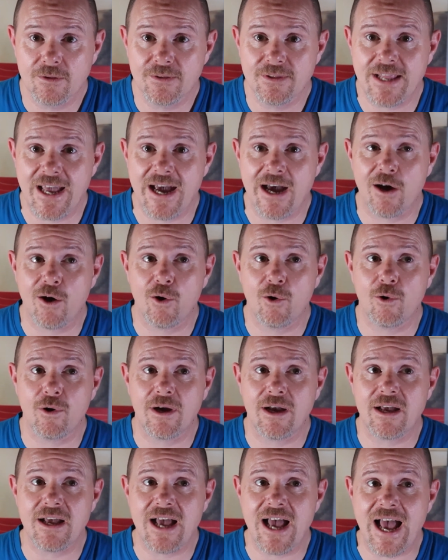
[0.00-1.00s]
Now,
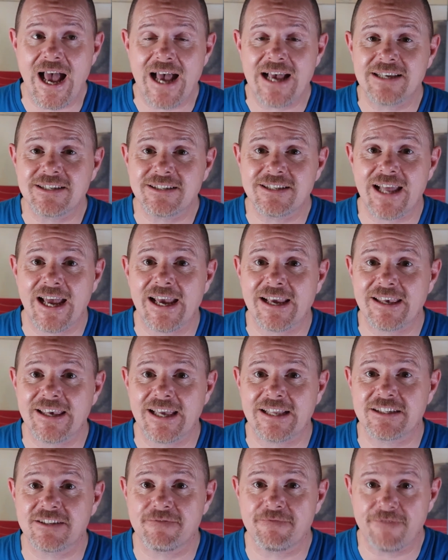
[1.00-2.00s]
as that
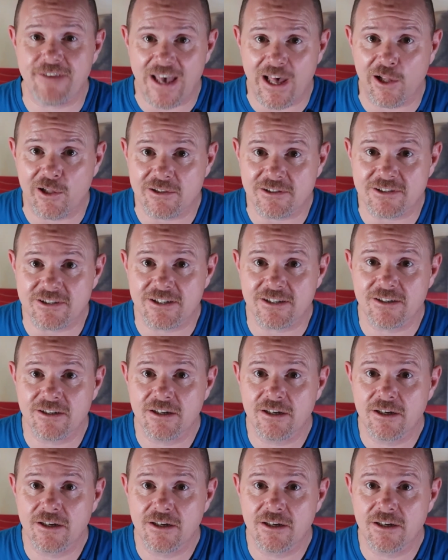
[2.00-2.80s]
gets felt,